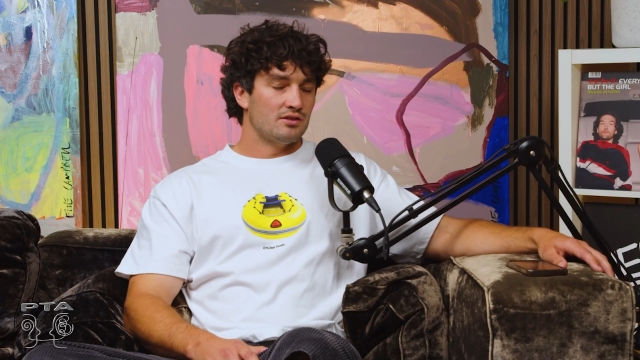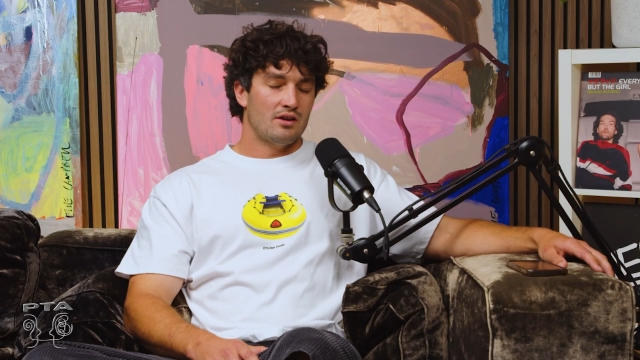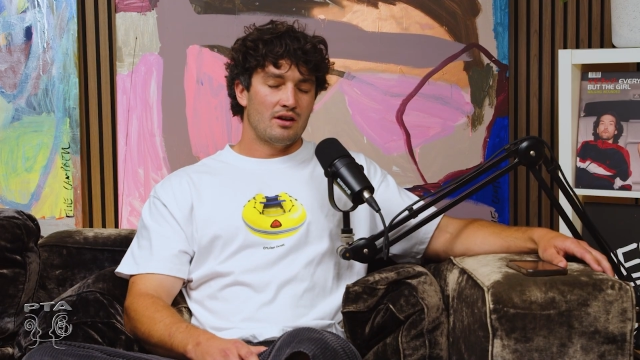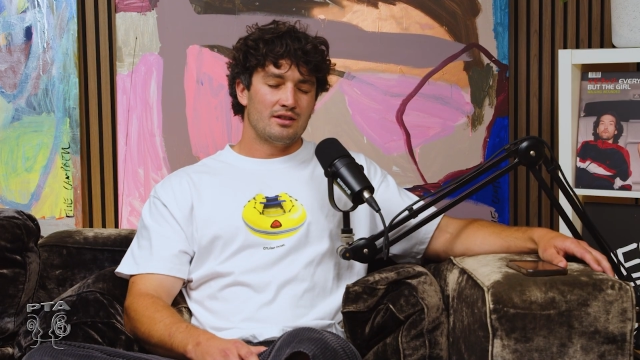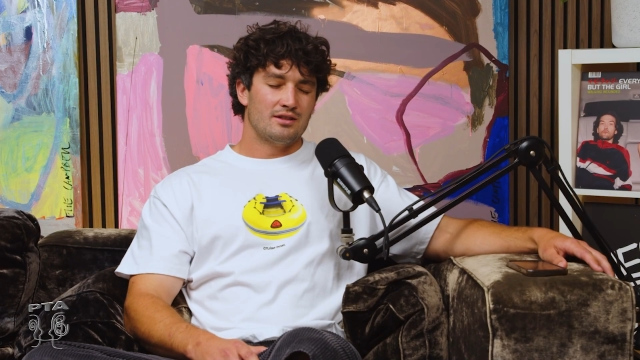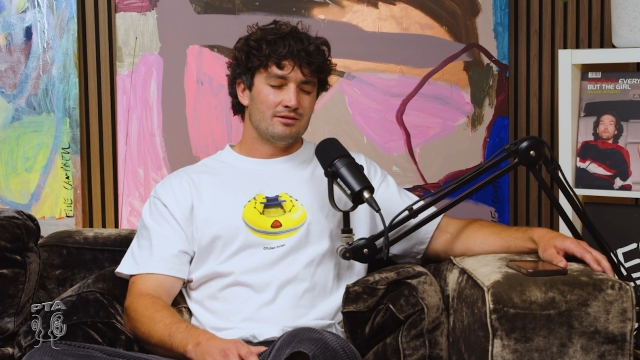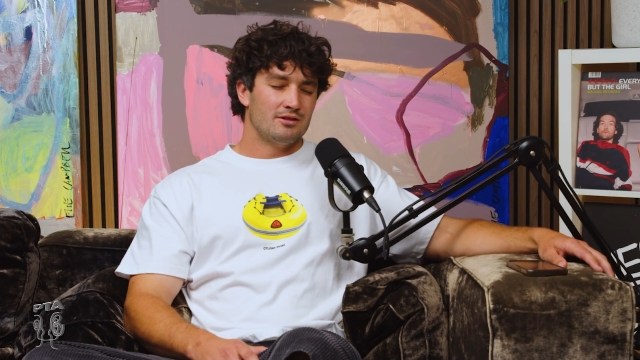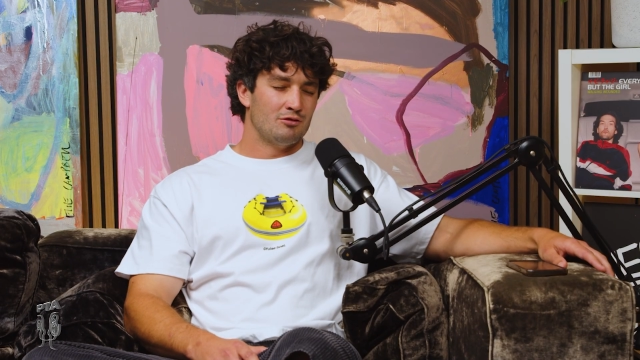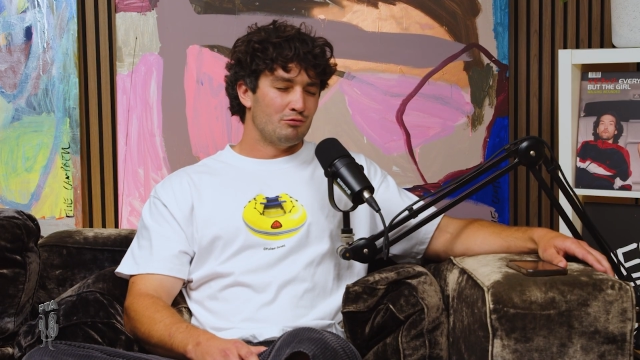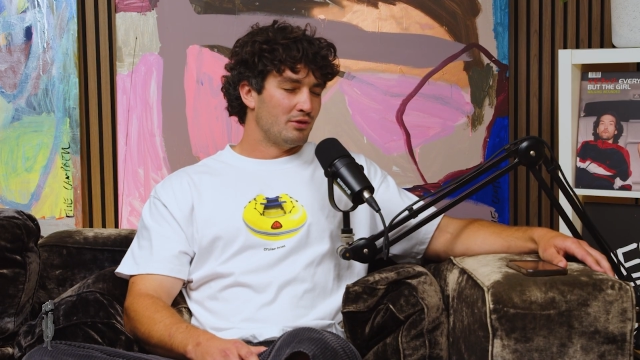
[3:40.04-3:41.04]
is like
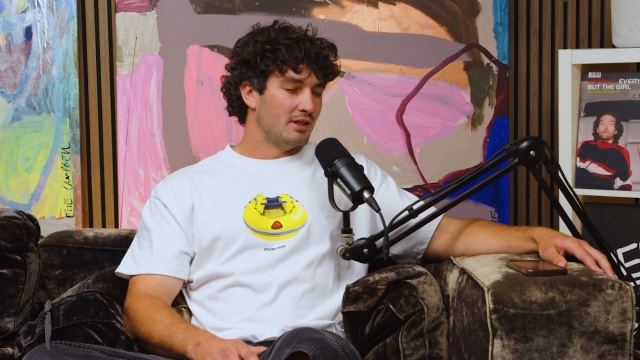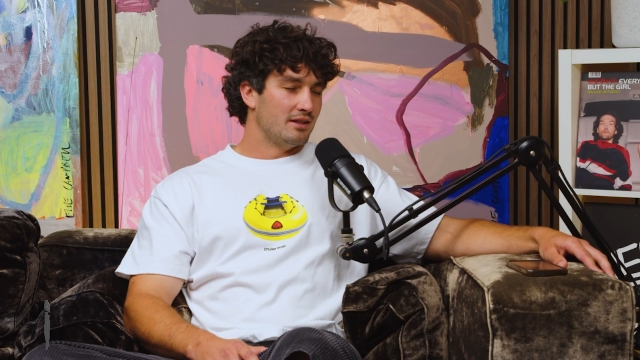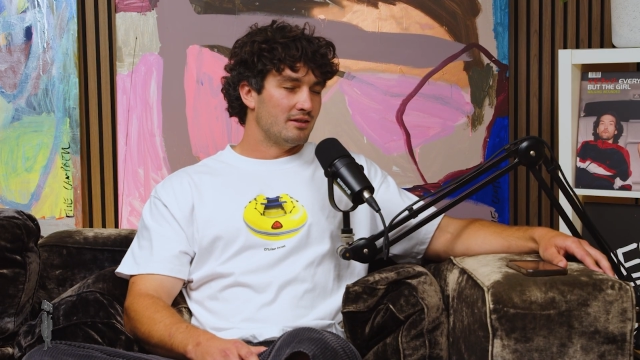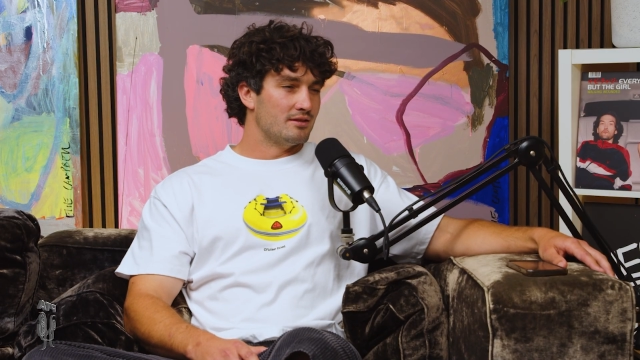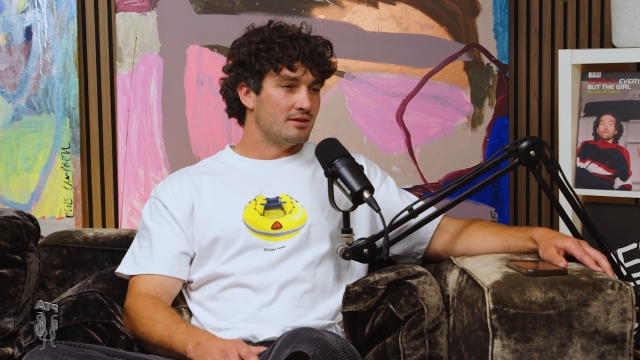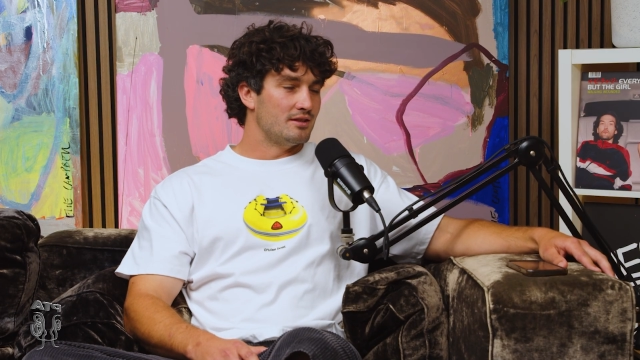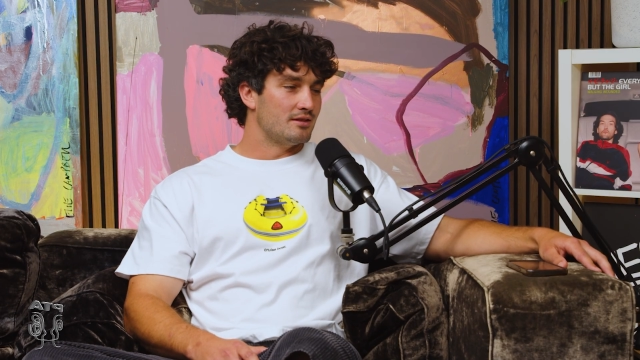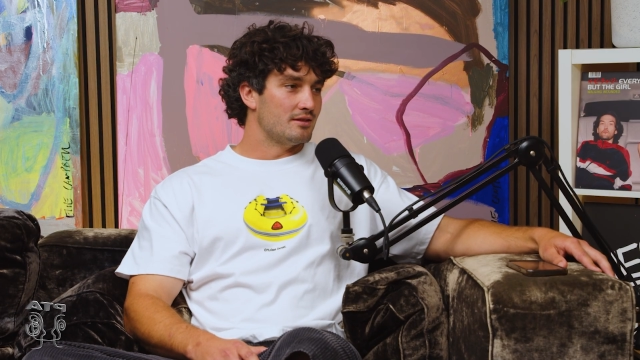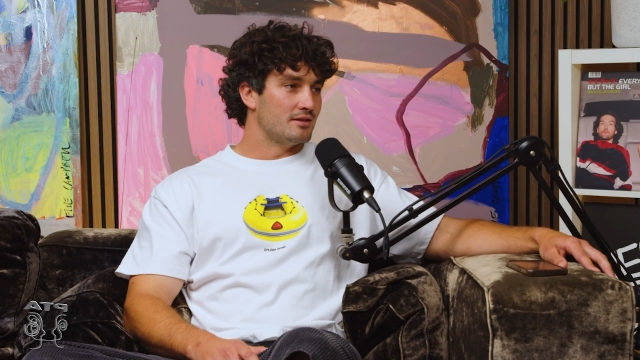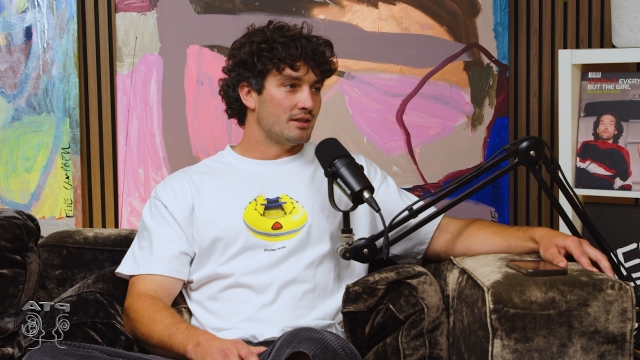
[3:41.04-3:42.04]
complete
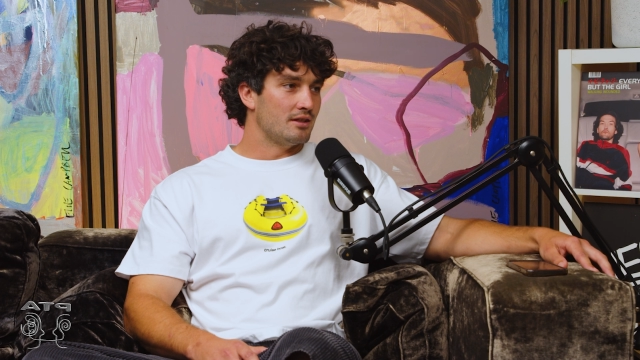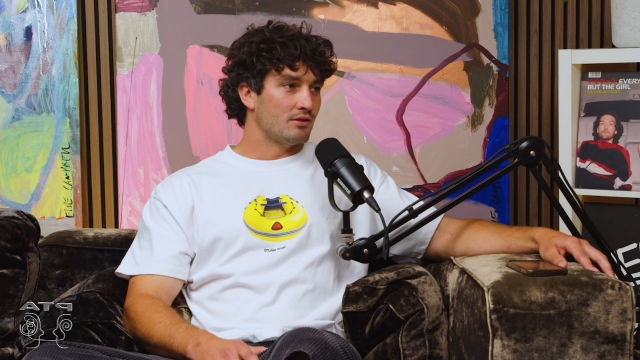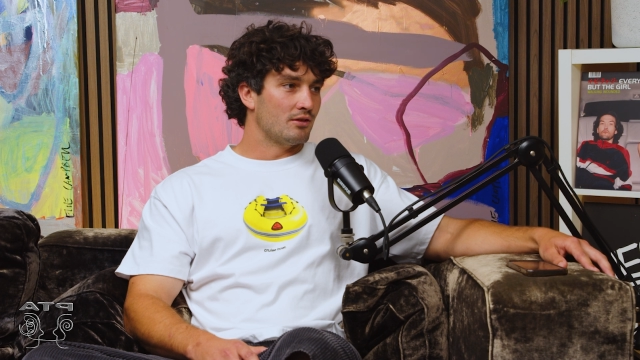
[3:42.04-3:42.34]
consistency